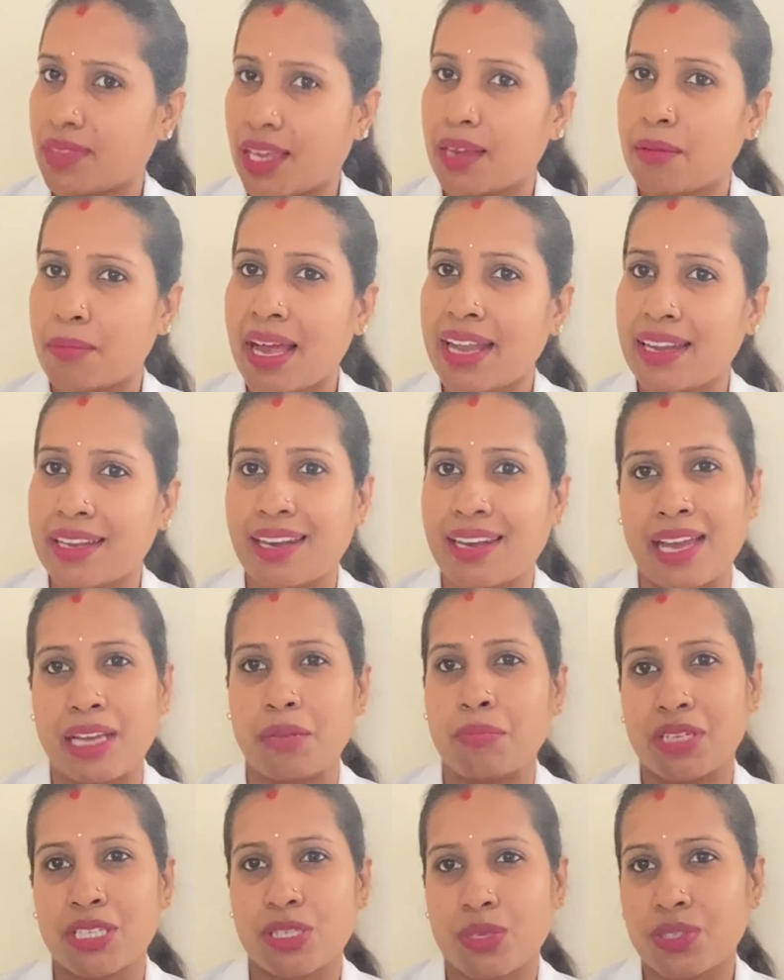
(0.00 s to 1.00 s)

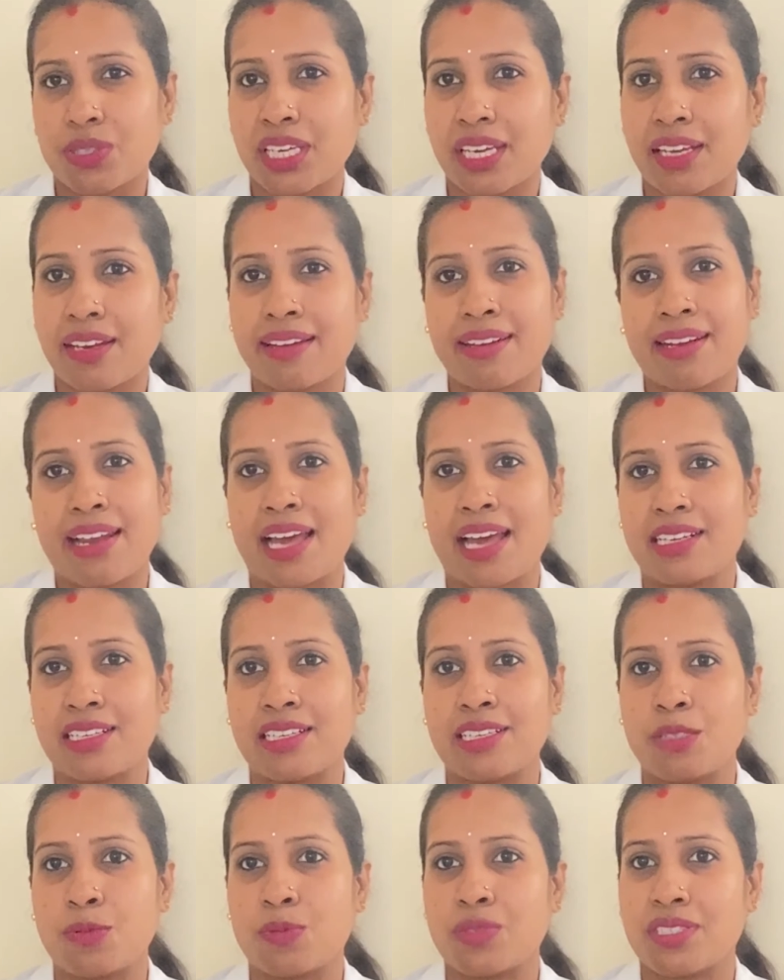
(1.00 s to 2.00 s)
malalignment or the
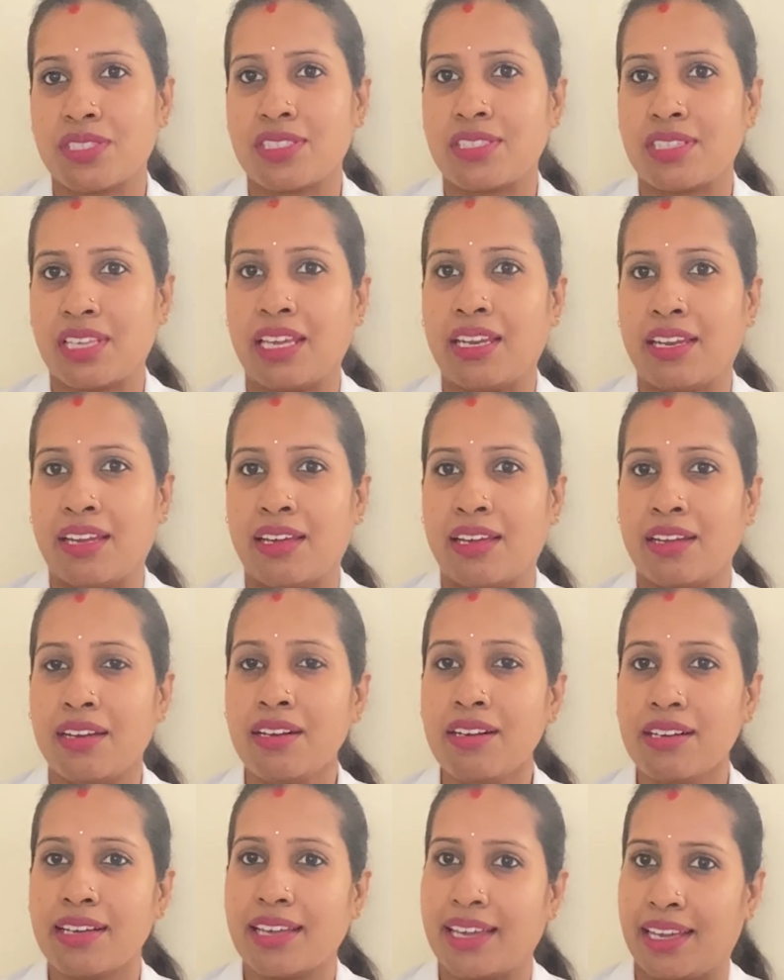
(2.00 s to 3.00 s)
irregularities which is seen in
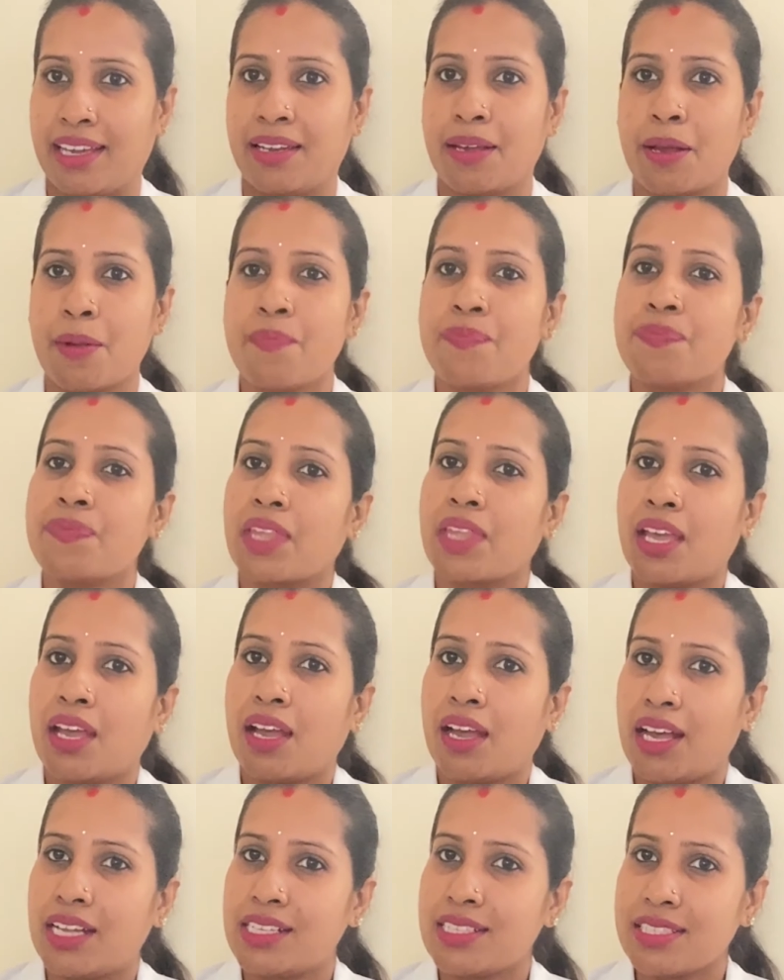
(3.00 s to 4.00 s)
a kid.
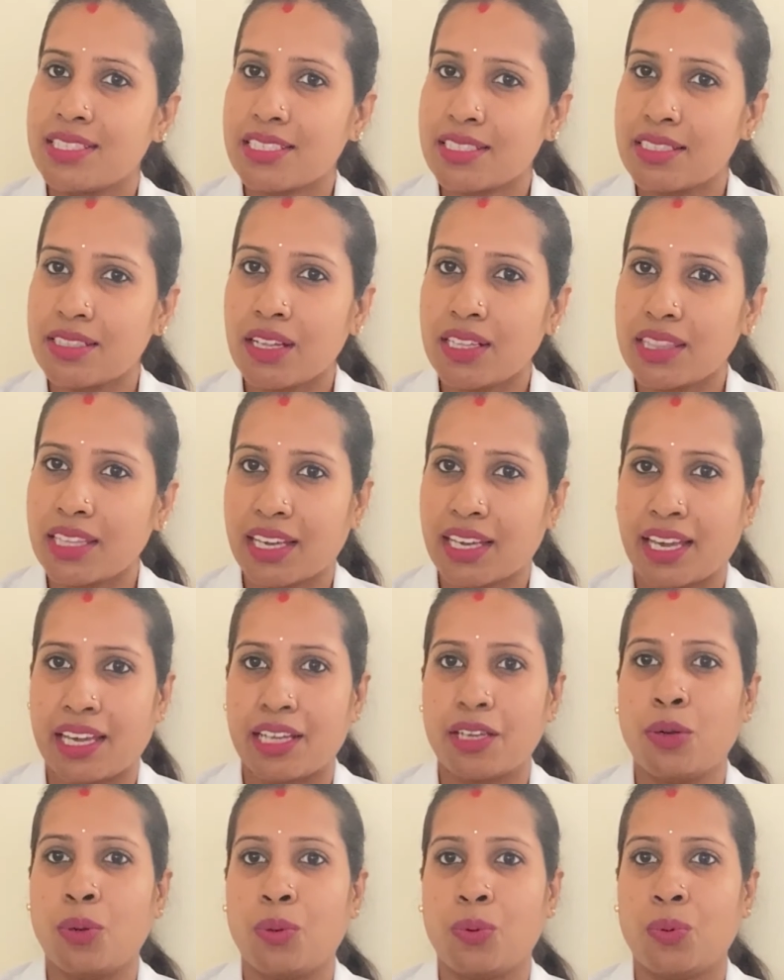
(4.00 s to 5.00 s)
It's just not the kid
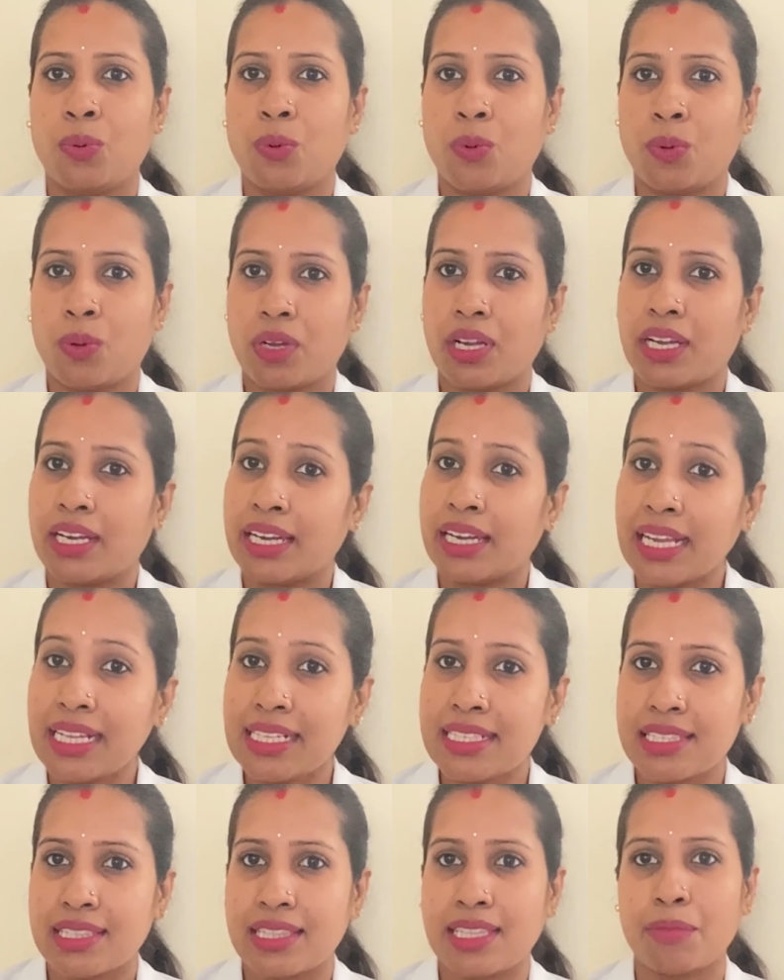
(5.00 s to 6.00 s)
who
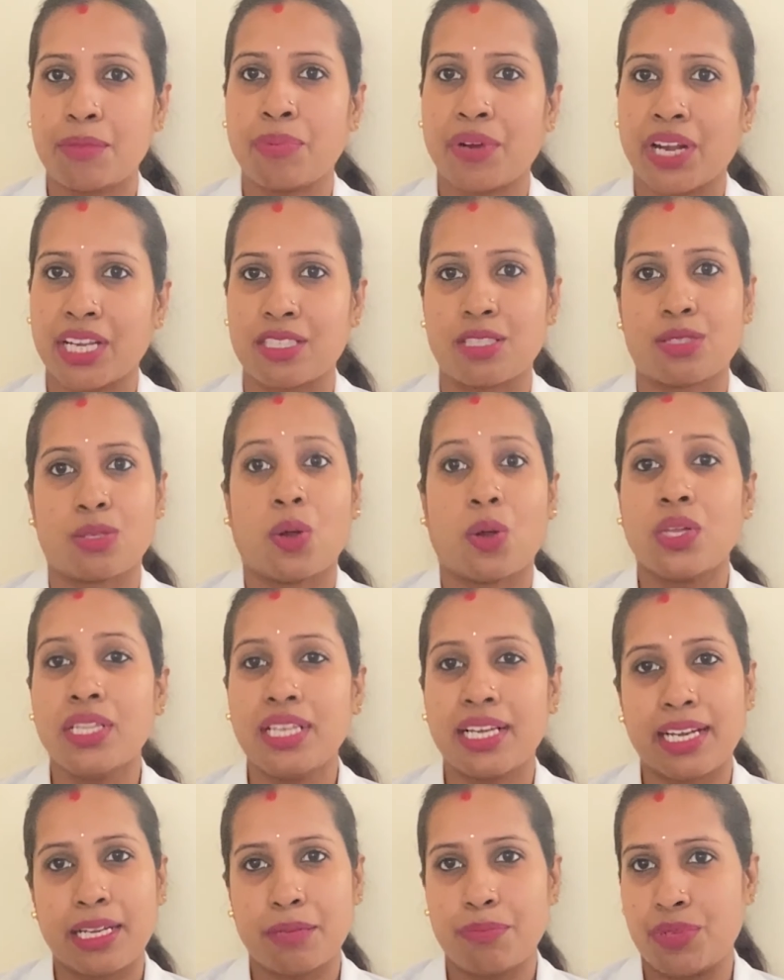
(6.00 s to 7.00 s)
needs the braces or the
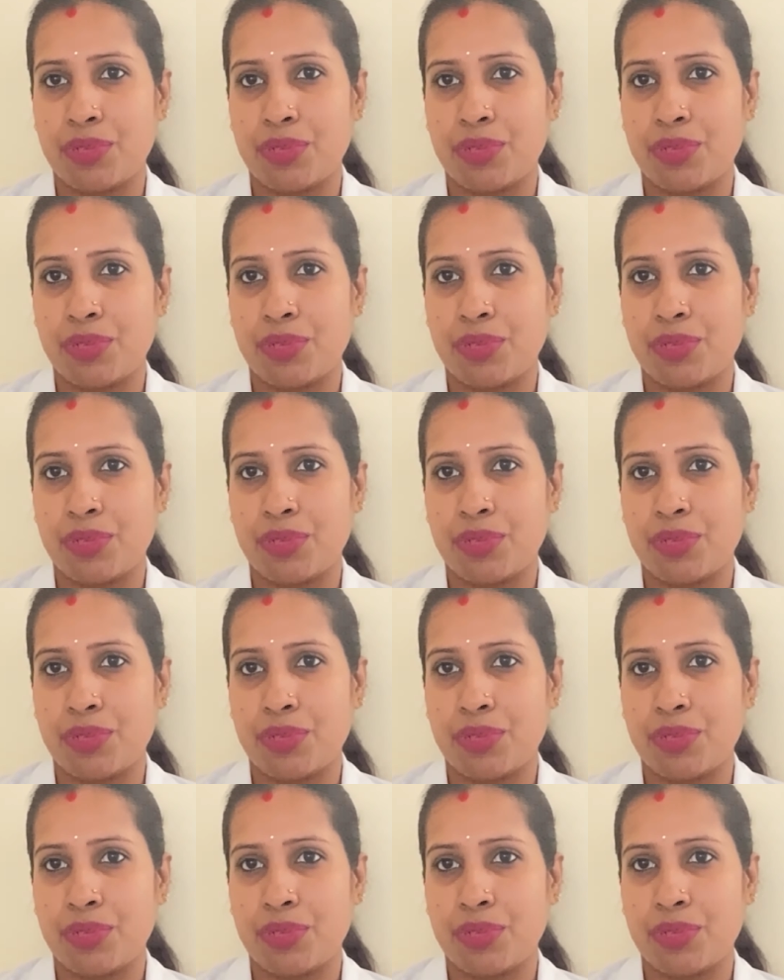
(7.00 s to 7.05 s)
clip